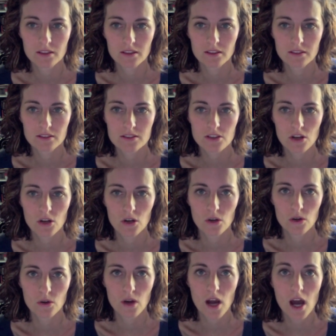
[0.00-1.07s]

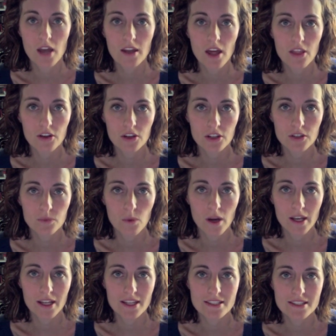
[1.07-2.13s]
So another good one
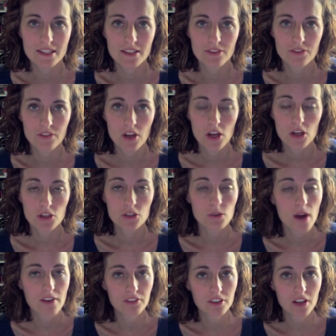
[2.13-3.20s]
is if you
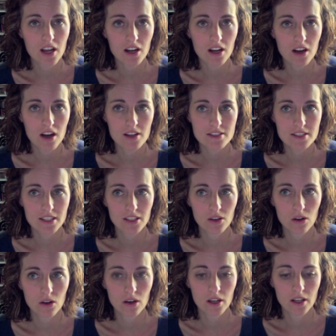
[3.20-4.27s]
have a lot of content
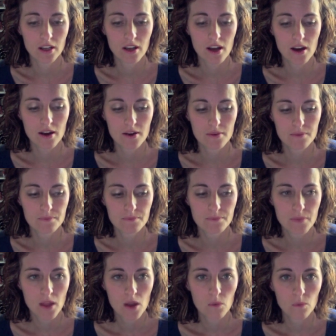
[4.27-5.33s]
on
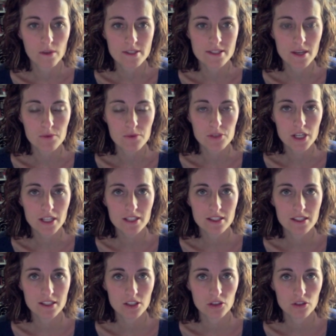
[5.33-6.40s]
one subject,
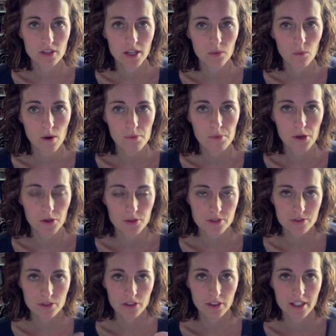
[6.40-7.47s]
then create one post
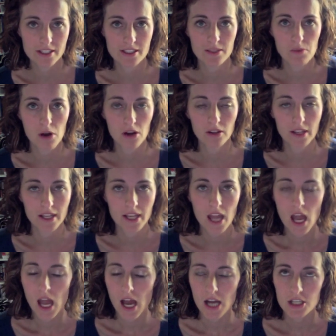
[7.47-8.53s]
collecting them all. Like
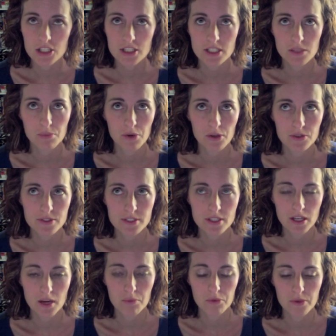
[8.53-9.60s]
I just did a post a
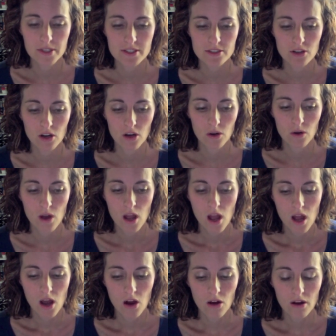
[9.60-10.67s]
couple weeks ago
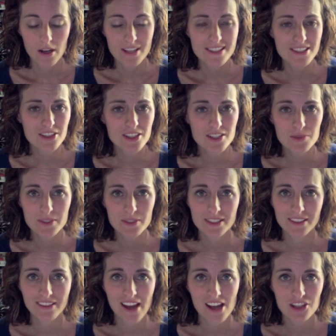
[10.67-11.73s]
on a series we did
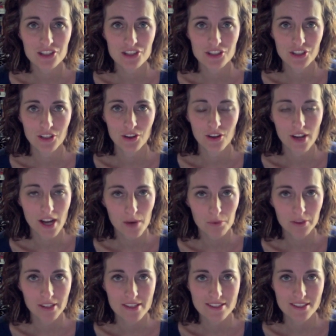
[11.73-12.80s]
last year on camera
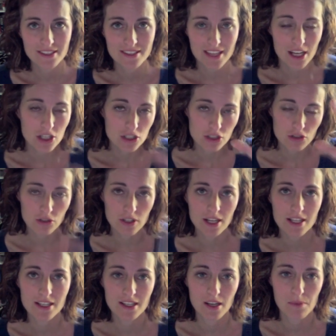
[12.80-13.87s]
lenses. I just
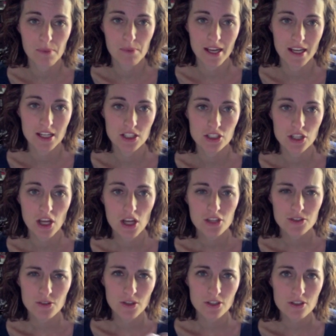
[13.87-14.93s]
created a page
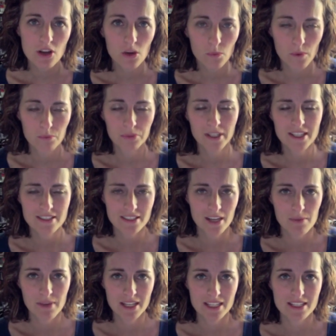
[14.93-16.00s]
so that it's all in one place, kind of
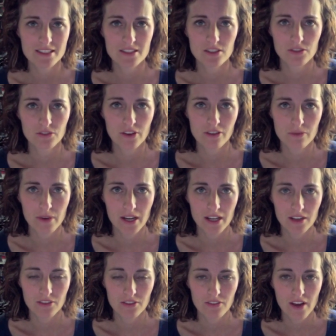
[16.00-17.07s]
make it easier for everybody
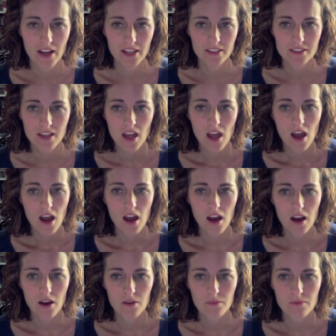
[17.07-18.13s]
to find.
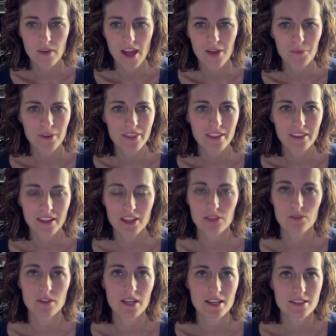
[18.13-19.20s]
And within like
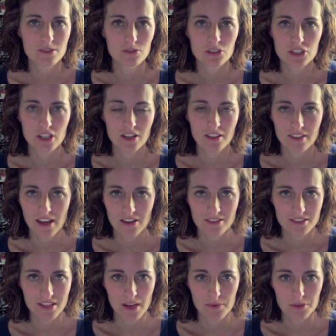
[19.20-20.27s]
3 days, it was shared 1,000
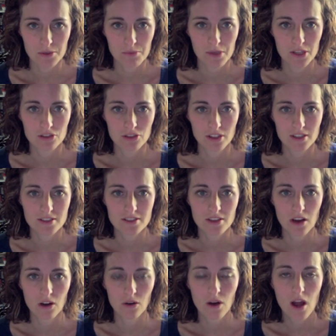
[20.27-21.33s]
times on Pinterest.
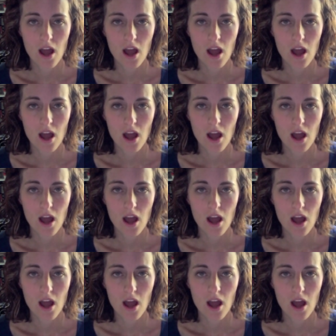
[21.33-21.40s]
So